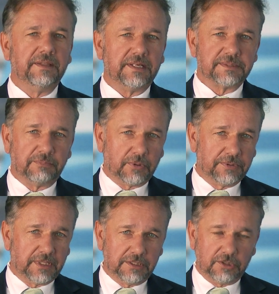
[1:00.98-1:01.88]
That's more
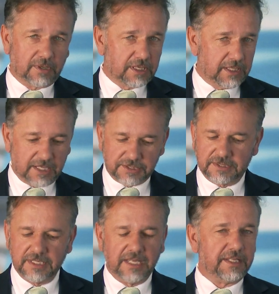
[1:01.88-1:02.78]
than your
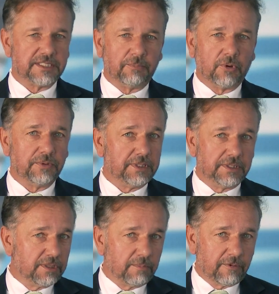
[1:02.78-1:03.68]
connections. That's more than
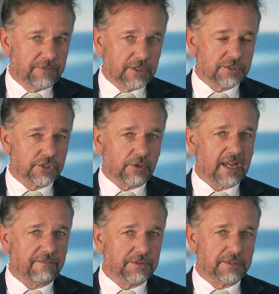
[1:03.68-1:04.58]
the number of years you
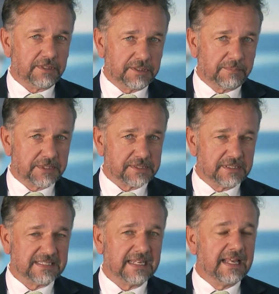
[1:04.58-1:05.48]
have in the
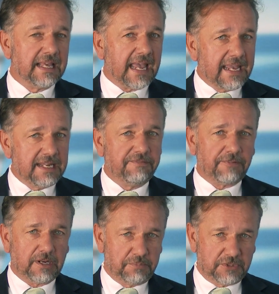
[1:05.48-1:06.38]
business.
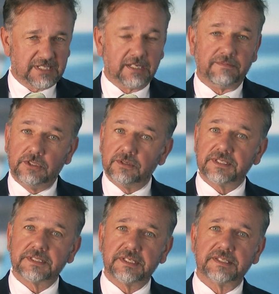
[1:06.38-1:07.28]
85% of your
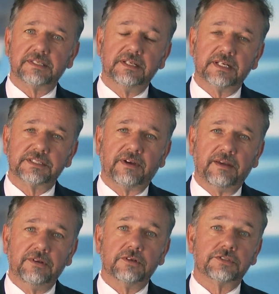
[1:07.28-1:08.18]
success in the next
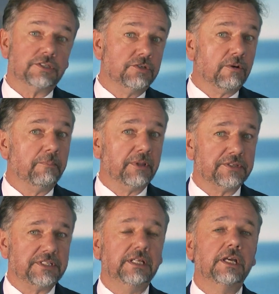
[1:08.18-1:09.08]
5 years is your
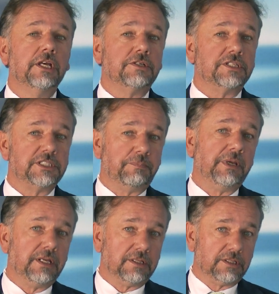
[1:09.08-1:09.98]
ability to
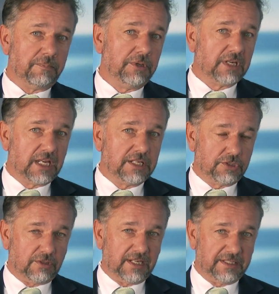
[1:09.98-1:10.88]
speak and communicate
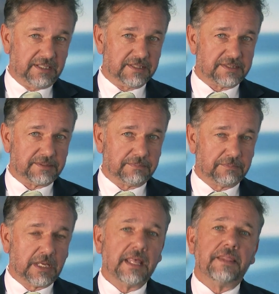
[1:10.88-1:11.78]
your ideas.
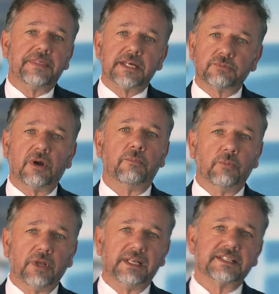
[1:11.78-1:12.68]
That's why I'm
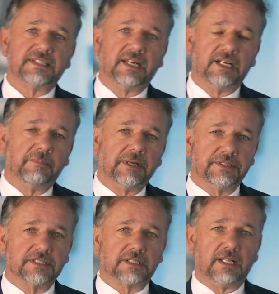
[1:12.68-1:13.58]
really excited about
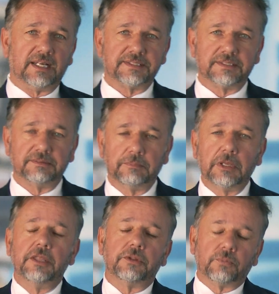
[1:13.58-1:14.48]
this class.
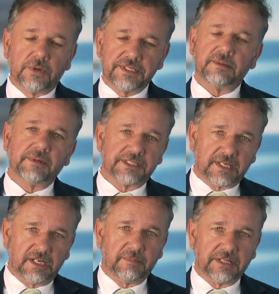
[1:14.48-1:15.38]
The reason I'm
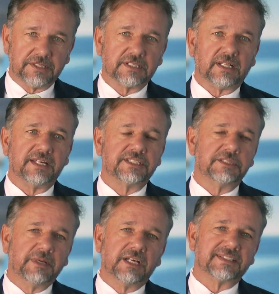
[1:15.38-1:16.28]
excited about this class
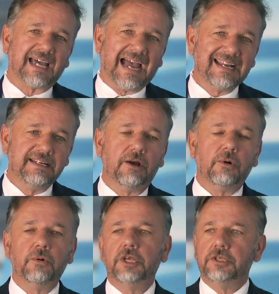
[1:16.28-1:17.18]
is because I
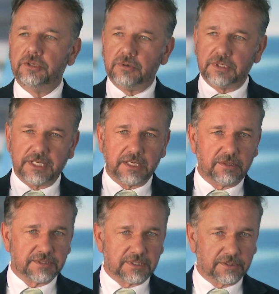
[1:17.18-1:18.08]
know you can take
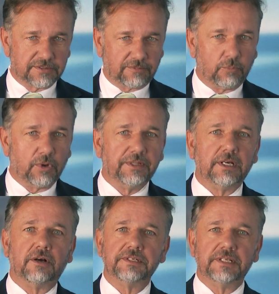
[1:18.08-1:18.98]
your skills from where they
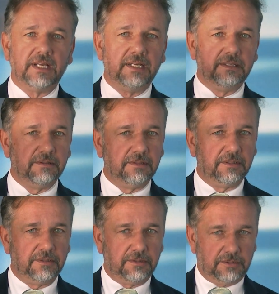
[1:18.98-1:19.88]
are today
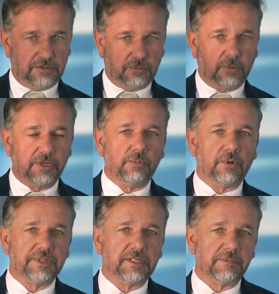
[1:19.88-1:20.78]
to where you
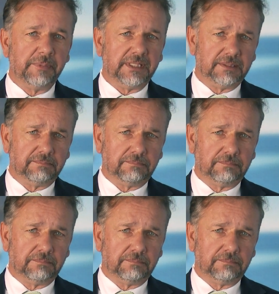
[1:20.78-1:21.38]
want them to be.